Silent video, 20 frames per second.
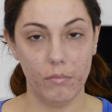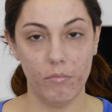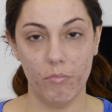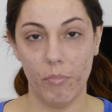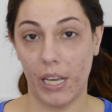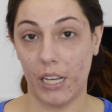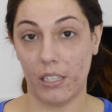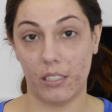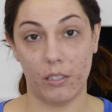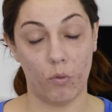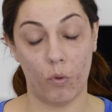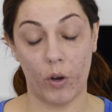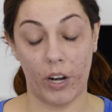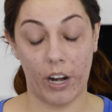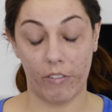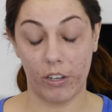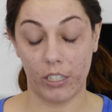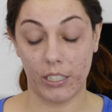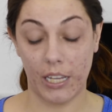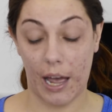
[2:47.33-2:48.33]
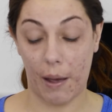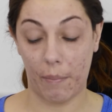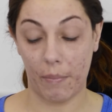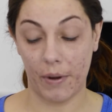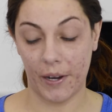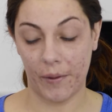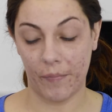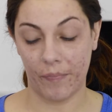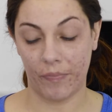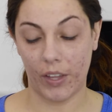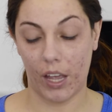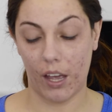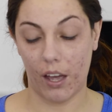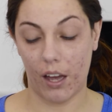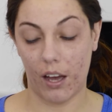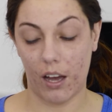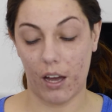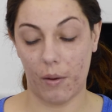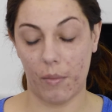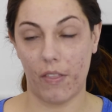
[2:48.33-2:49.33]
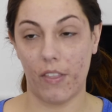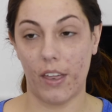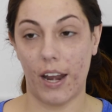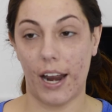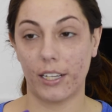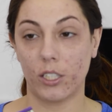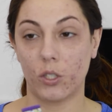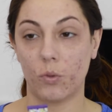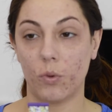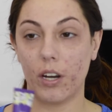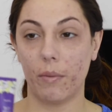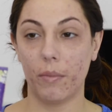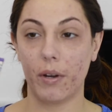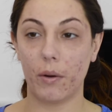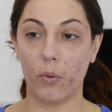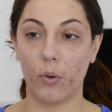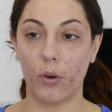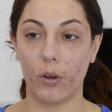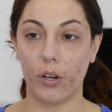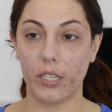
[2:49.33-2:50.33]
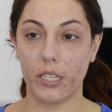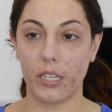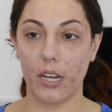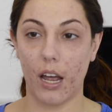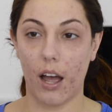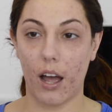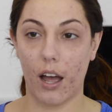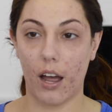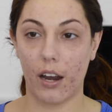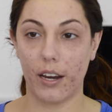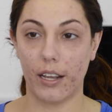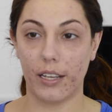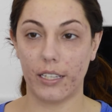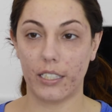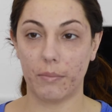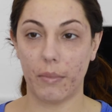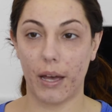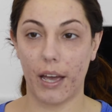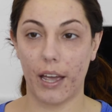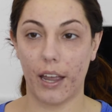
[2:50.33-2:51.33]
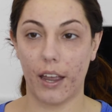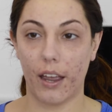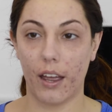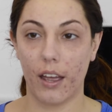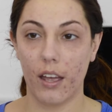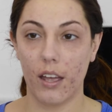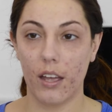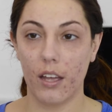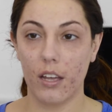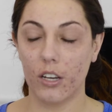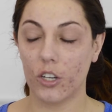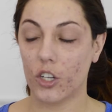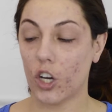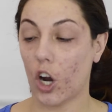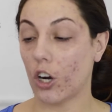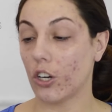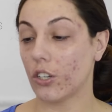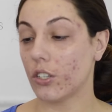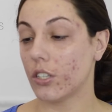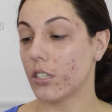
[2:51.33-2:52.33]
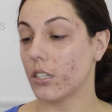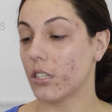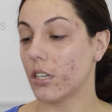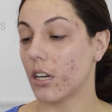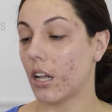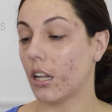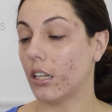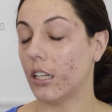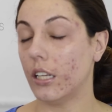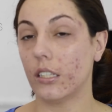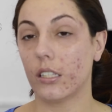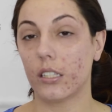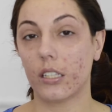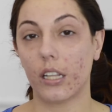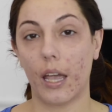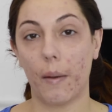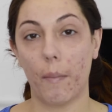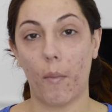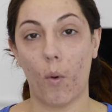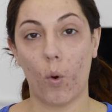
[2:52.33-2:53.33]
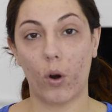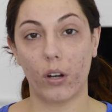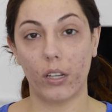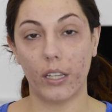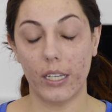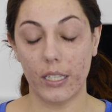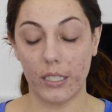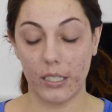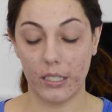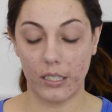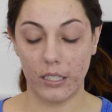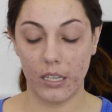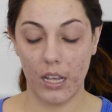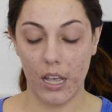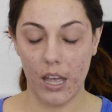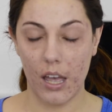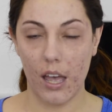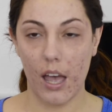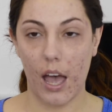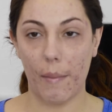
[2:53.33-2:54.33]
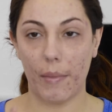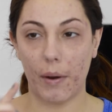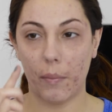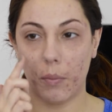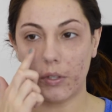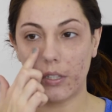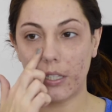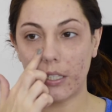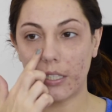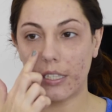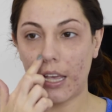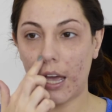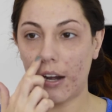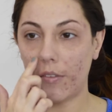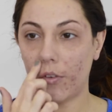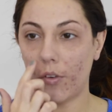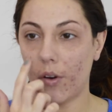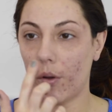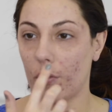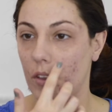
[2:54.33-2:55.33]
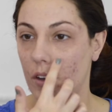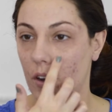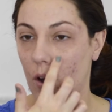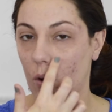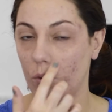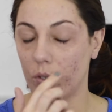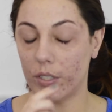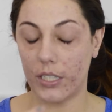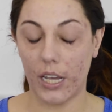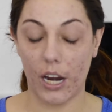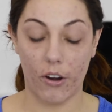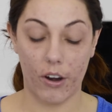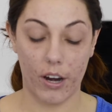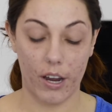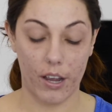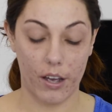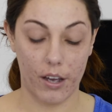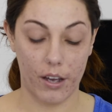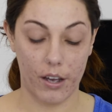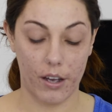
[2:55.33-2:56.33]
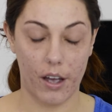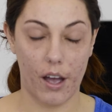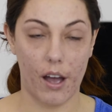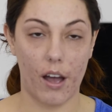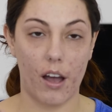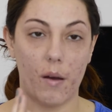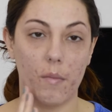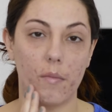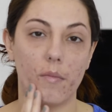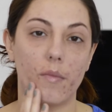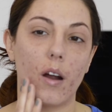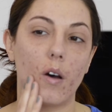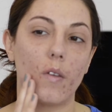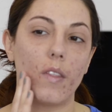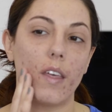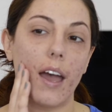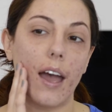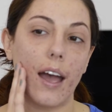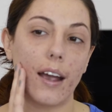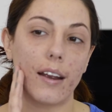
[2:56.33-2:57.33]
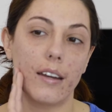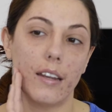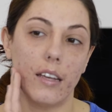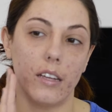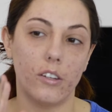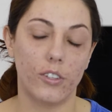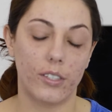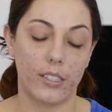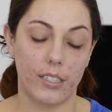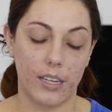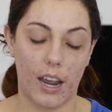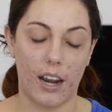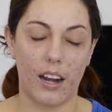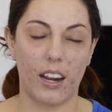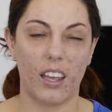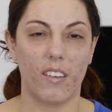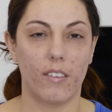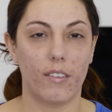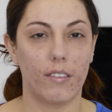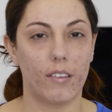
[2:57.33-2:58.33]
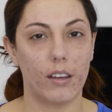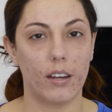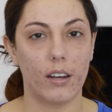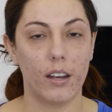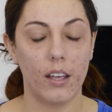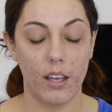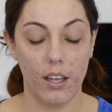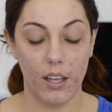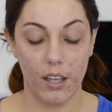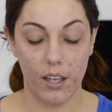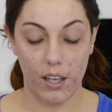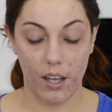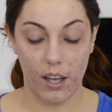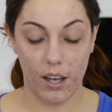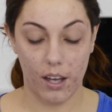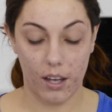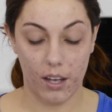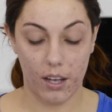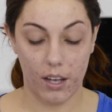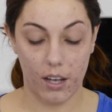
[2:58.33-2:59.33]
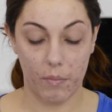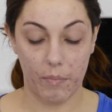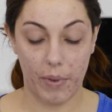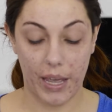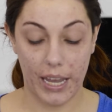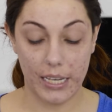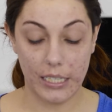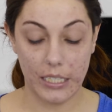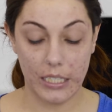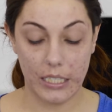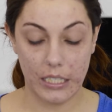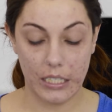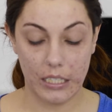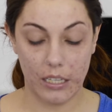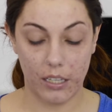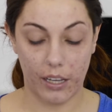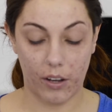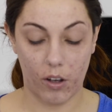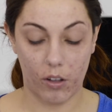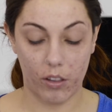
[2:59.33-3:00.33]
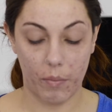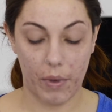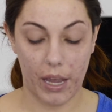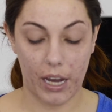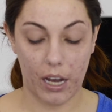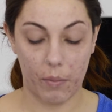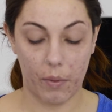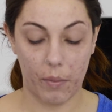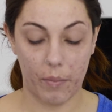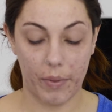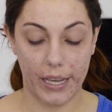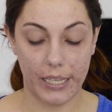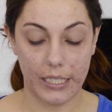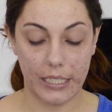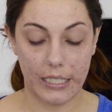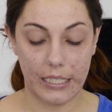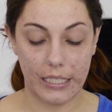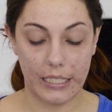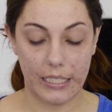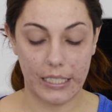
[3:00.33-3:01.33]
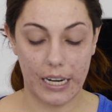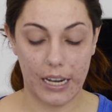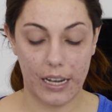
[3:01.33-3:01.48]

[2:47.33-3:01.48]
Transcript: because of whatever's happening. The next one I'm going to put on is my Tarte Clean Slate Poreless. I'm going to put this kind of around the nose area, around the acne, just to kind of give it a base, like all the makeup, a base to sit